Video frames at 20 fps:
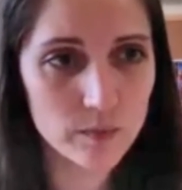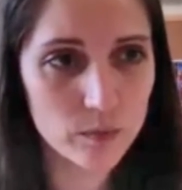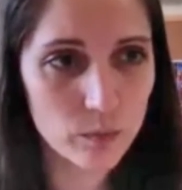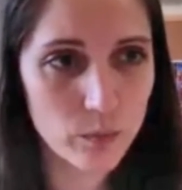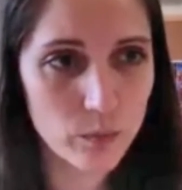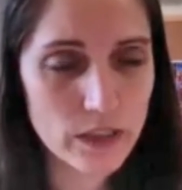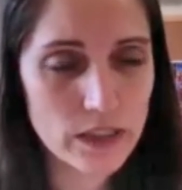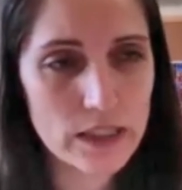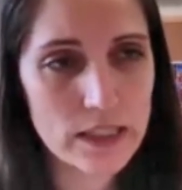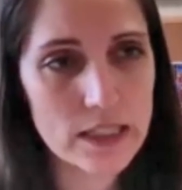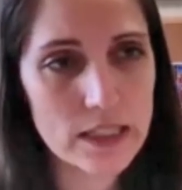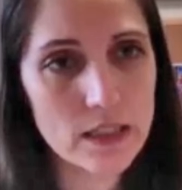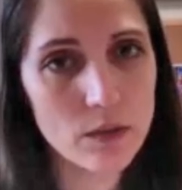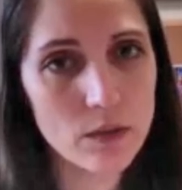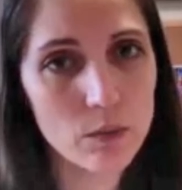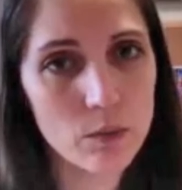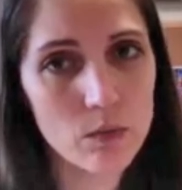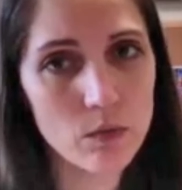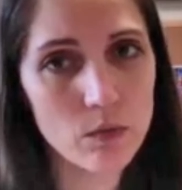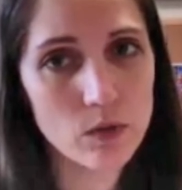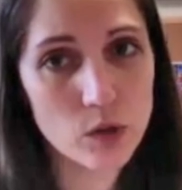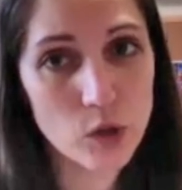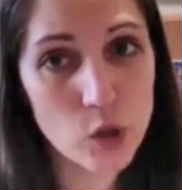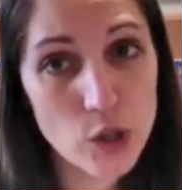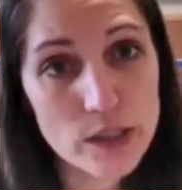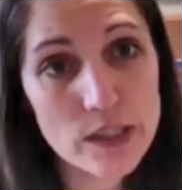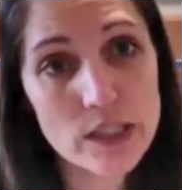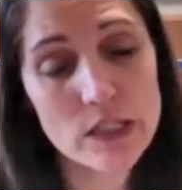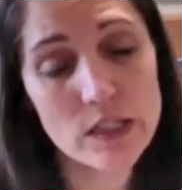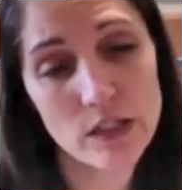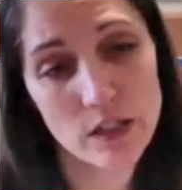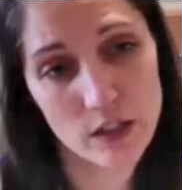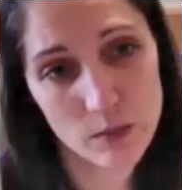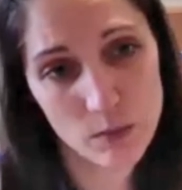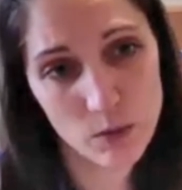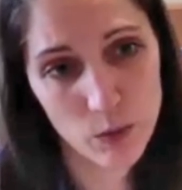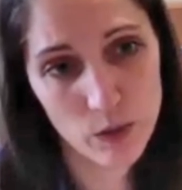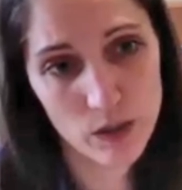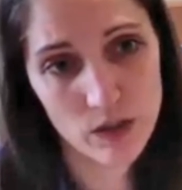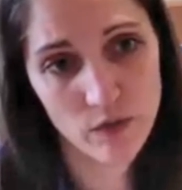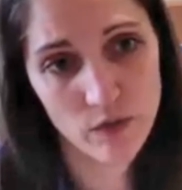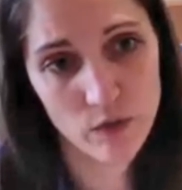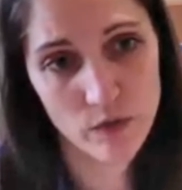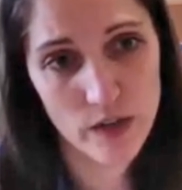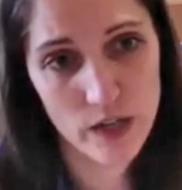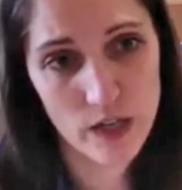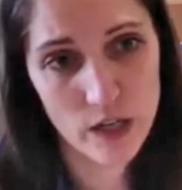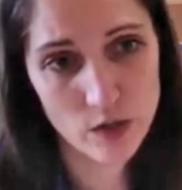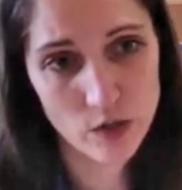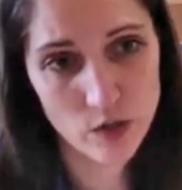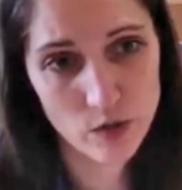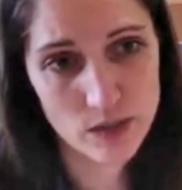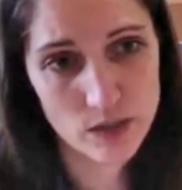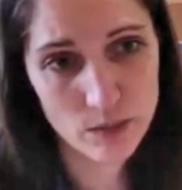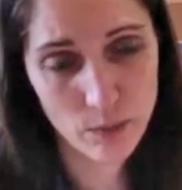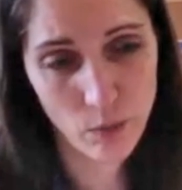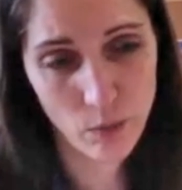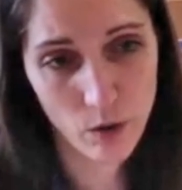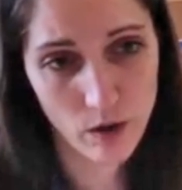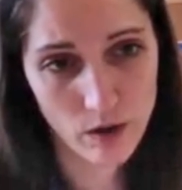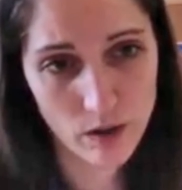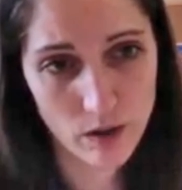really looked to the community for financial support.